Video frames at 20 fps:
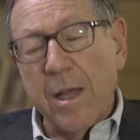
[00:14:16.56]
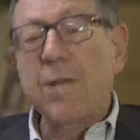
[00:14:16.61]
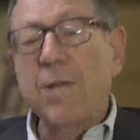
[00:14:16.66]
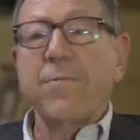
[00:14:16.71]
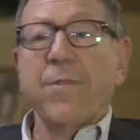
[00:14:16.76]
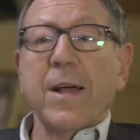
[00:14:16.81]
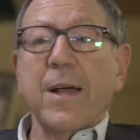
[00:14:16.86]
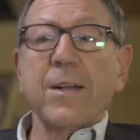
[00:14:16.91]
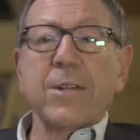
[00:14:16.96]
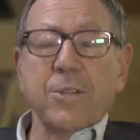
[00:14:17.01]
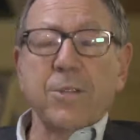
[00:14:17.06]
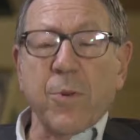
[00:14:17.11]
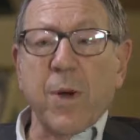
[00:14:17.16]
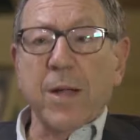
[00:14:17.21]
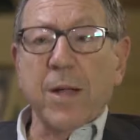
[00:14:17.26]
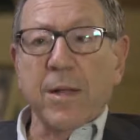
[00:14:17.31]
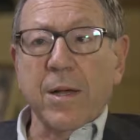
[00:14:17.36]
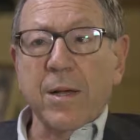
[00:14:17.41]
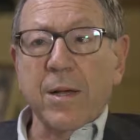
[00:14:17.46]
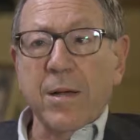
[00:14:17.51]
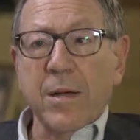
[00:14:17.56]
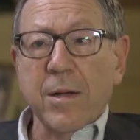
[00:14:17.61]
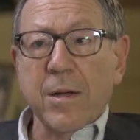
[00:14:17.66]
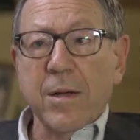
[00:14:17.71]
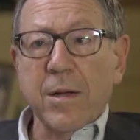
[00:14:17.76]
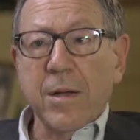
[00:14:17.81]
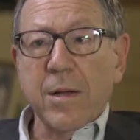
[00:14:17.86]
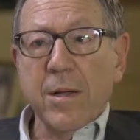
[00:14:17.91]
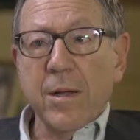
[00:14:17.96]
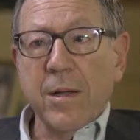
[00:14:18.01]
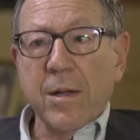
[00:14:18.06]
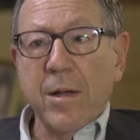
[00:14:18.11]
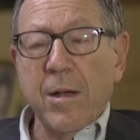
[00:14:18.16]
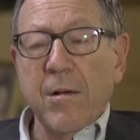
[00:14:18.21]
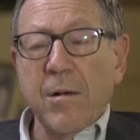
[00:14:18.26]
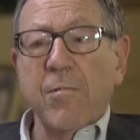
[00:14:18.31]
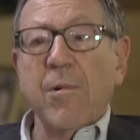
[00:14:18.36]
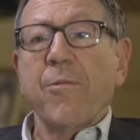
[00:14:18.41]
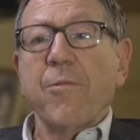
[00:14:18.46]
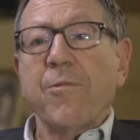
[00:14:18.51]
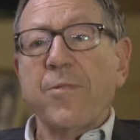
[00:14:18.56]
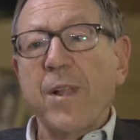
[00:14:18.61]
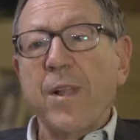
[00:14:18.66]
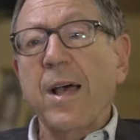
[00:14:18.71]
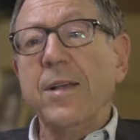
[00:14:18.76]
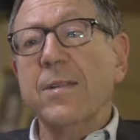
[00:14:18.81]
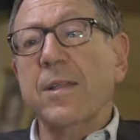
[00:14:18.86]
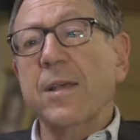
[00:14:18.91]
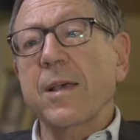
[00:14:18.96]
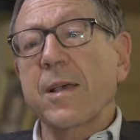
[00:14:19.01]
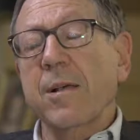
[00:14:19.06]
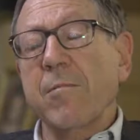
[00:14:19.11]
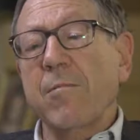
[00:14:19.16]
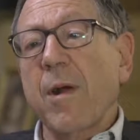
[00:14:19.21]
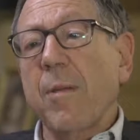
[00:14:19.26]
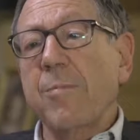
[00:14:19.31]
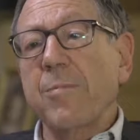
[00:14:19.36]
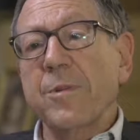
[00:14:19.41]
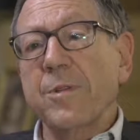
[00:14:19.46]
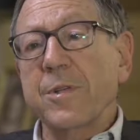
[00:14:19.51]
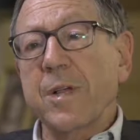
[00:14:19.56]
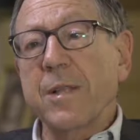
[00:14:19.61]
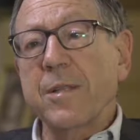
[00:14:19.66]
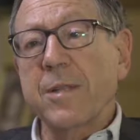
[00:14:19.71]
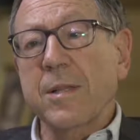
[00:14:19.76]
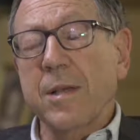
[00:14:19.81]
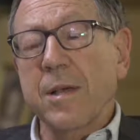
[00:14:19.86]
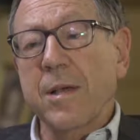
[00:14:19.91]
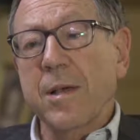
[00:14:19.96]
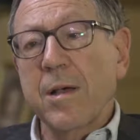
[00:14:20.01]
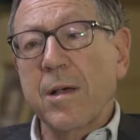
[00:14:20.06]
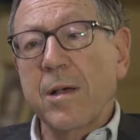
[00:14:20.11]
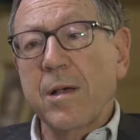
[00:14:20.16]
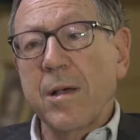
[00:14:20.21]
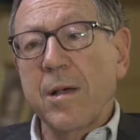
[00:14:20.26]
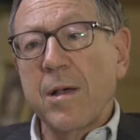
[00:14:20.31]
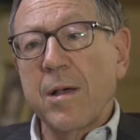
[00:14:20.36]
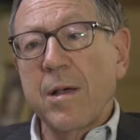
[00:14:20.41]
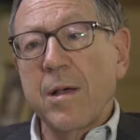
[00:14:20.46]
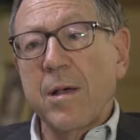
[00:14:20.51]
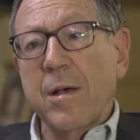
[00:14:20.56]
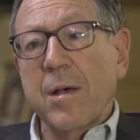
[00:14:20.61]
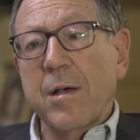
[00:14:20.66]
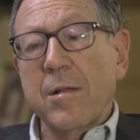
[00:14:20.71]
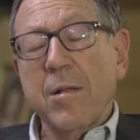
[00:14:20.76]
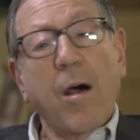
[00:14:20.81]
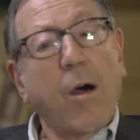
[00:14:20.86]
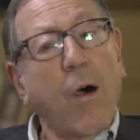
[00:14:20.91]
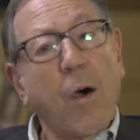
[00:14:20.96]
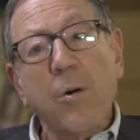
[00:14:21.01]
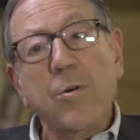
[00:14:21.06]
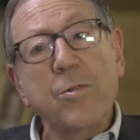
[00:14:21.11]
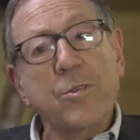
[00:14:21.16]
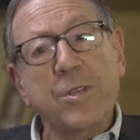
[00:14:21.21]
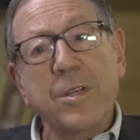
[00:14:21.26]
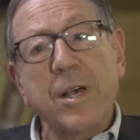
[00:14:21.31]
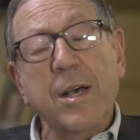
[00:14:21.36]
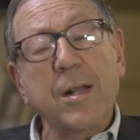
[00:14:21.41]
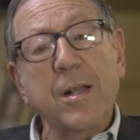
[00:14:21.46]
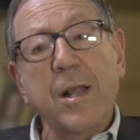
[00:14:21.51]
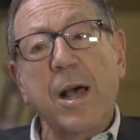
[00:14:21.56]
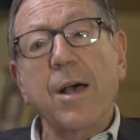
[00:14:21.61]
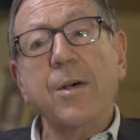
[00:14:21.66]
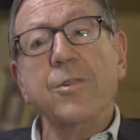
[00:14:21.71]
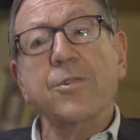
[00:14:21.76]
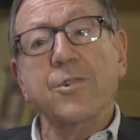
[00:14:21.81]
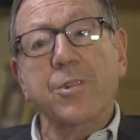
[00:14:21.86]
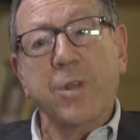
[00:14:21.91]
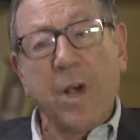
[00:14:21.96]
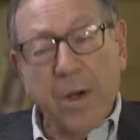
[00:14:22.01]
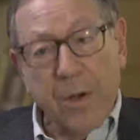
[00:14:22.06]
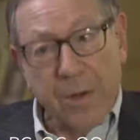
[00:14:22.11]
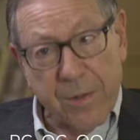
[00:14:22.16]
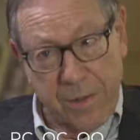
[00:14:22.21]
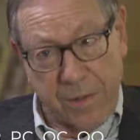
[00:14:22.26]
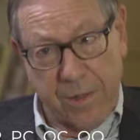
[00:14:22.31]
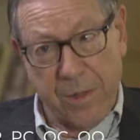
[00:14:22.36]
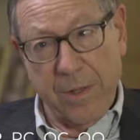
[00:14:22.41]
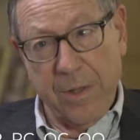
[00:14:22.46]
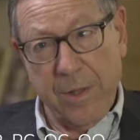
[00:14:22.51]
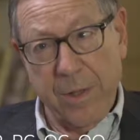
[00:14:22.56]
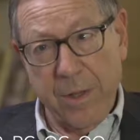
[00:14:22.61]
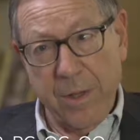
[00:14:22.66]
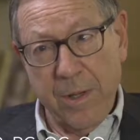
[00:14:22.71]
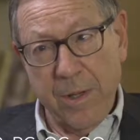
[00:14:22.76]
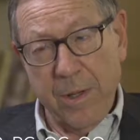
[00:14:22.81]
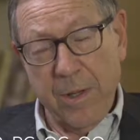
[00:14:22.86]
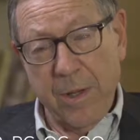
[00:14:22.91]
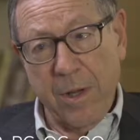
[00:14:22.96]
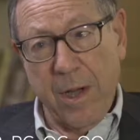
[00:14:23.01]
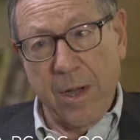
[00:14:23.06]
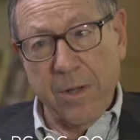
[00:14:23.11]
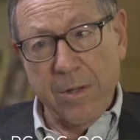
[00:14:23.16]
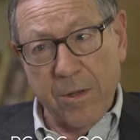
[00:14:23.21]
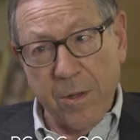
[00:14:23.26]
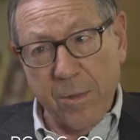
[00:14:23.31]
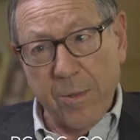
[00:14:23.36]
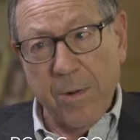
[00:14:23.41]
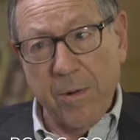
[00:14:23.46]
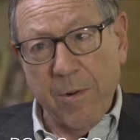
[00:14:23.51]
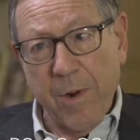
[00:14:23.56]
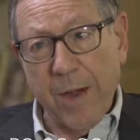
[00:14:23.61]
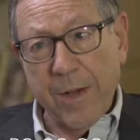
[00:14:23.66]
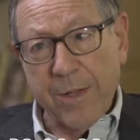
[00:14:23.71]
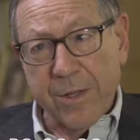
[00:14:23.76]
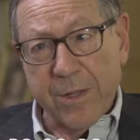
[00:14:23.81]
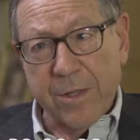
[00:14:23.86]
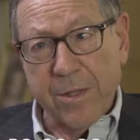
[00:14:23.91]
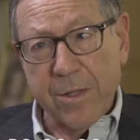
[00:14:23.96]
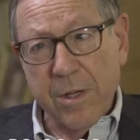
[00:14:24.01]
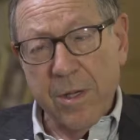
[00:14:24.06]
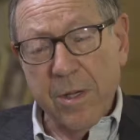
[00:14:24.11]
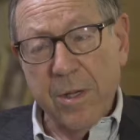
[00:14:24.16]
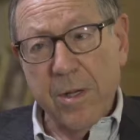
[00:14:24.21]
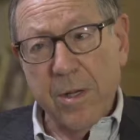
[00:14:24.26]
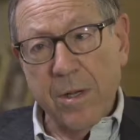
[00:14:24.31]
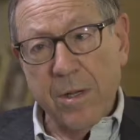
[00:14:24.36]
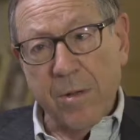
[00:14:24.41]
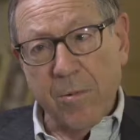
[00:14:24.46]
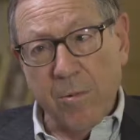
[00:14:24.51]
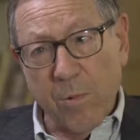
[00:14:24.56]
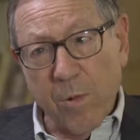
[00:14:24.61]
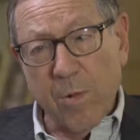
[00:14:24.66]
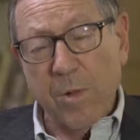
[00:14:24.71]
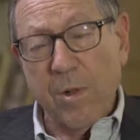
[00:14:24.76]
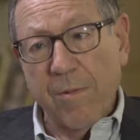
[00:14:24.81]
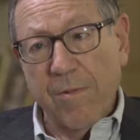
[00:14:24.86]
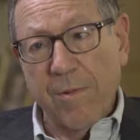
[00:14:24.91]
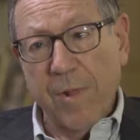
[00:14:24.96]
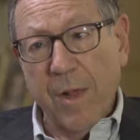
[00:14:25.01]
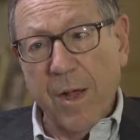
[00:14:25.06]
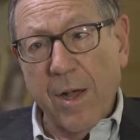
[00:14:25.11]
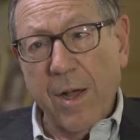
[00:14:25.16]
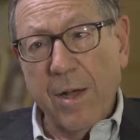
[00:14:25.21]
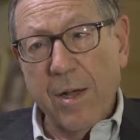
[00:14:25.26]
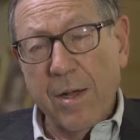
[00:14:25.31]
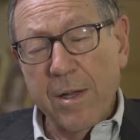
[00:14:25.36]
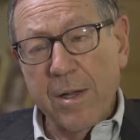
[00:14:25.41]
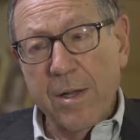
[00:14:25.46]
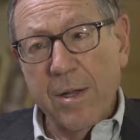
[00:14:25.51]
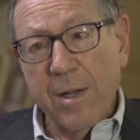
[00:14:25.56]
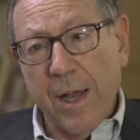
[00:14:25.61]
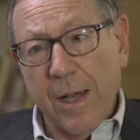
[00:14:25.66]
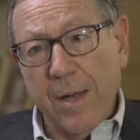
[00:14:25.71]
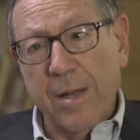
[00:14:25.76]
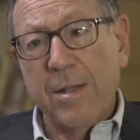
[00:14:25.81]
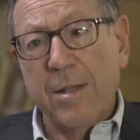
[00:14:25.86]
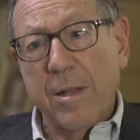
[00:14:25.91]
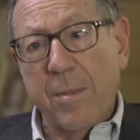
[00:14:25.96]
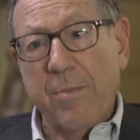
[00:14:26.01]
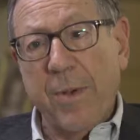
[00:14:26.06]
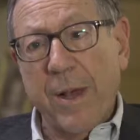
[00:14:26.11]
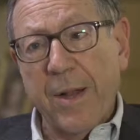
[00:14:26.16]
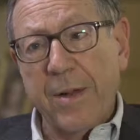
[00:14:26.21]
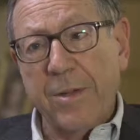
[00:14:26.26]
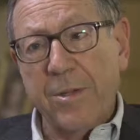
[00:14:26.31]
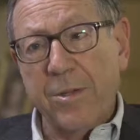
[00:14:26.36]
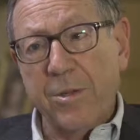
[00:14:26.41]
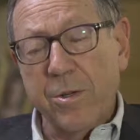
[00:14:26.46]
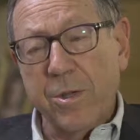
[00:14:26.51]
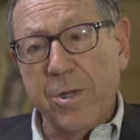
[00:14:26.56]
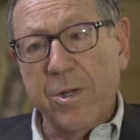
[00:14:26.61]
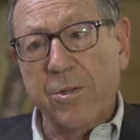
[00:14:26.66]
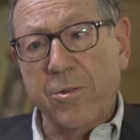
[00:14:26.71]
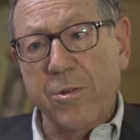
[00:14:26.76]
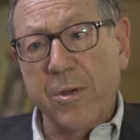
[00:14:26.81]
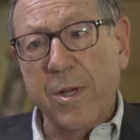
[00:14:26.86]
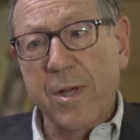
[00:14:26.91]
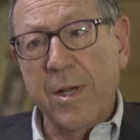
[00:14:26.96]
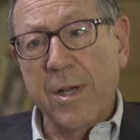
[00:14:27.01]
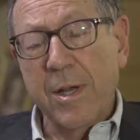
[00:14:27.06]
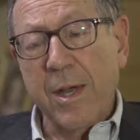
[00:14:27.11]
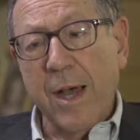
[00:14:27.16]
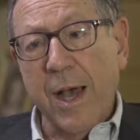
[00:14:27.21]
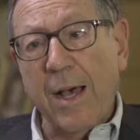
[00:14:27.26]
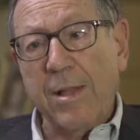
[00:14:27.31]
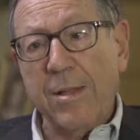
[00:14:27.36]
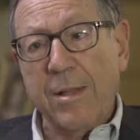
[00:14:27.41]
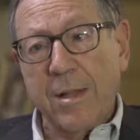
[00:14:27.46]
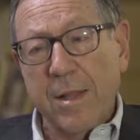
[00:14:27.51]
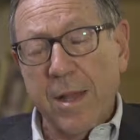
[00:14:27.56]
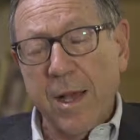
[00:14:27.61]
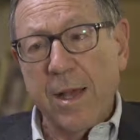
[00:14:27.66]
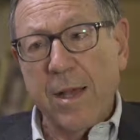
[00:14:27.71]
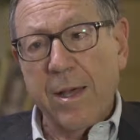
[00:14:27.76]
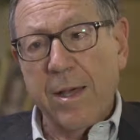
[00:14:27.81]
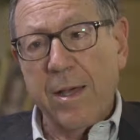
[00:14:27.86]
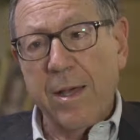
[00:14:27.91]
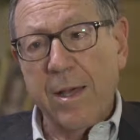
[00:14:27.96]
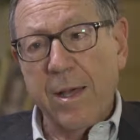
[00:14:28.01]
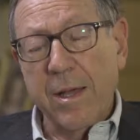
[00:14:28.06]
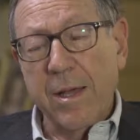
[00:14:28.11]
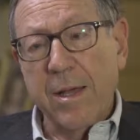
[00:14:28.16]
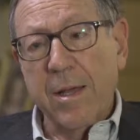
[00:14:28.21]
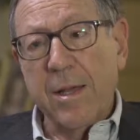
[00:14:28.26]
in Venezuela, reflecting and representing the wholesale assault on human rights, the rule of law, an independent judiciary, and the like,